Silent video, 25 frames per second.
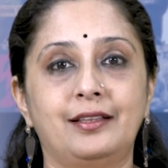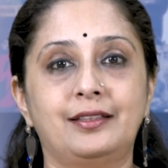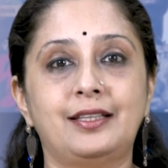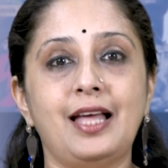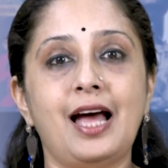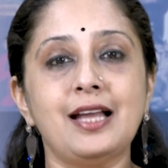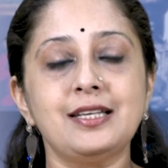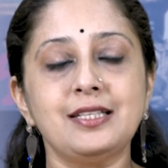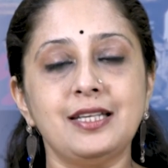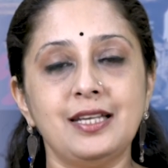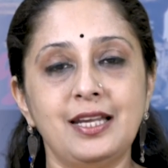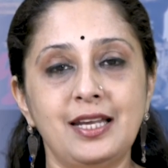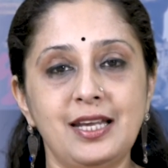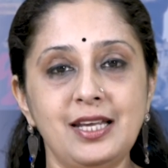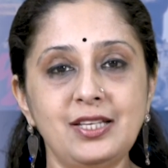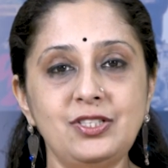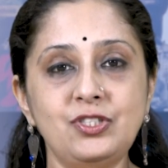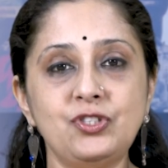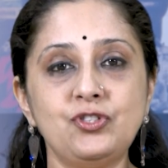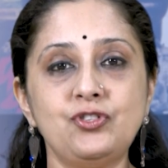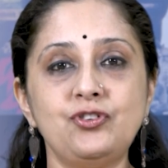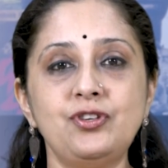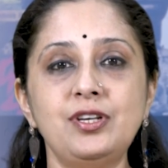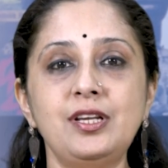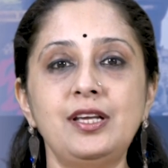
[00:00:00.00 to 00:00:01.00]
that
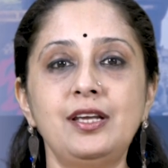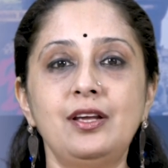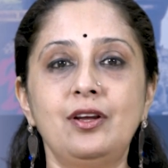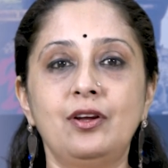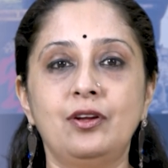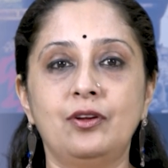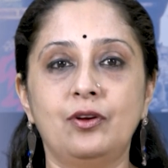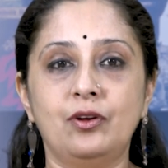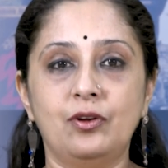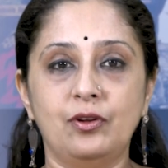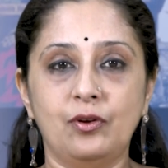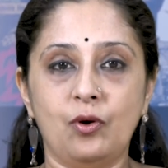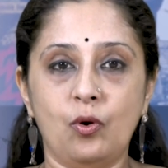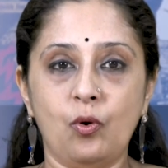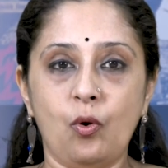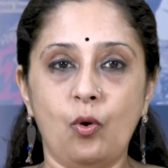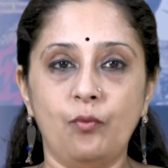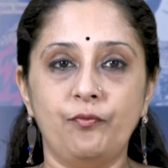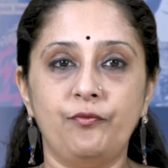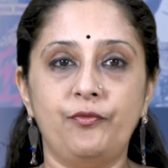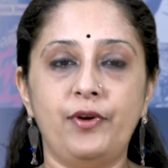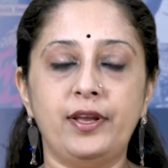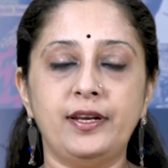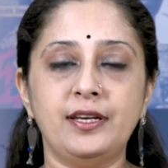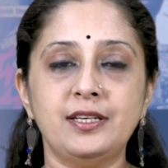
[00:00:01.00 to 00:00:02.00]
history,
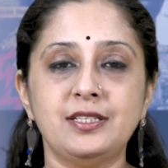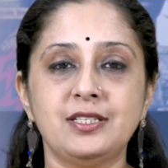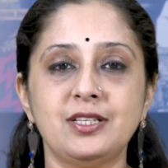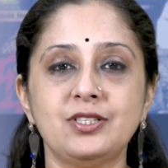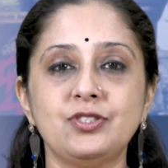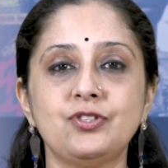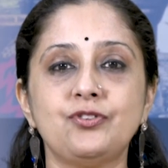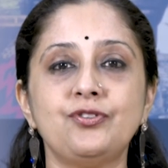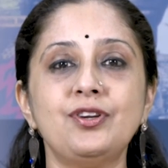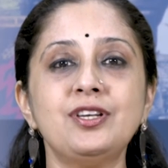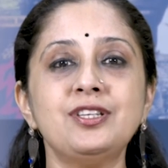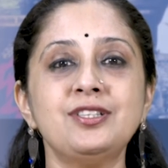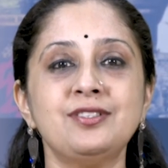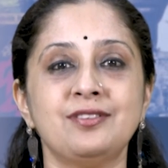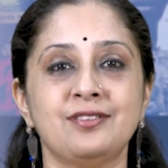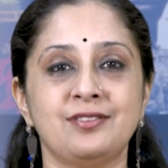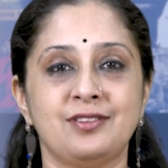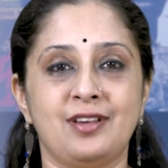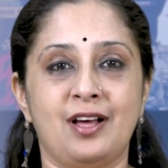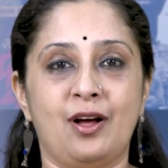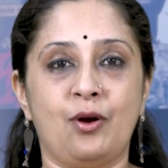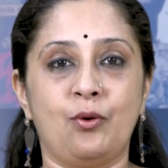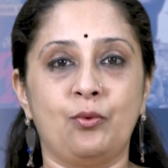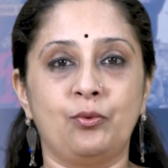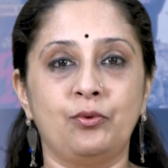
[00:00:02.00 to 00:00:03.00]
when it is
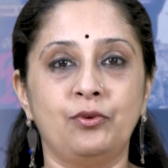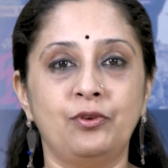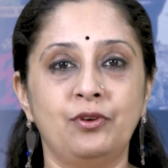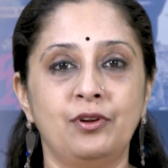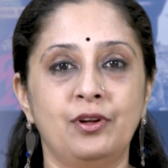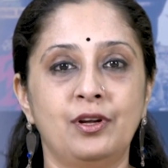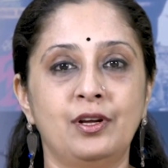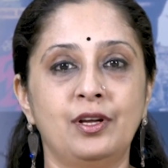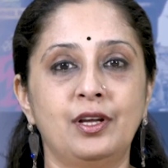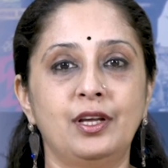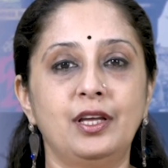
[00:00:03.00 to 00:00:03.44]
written down,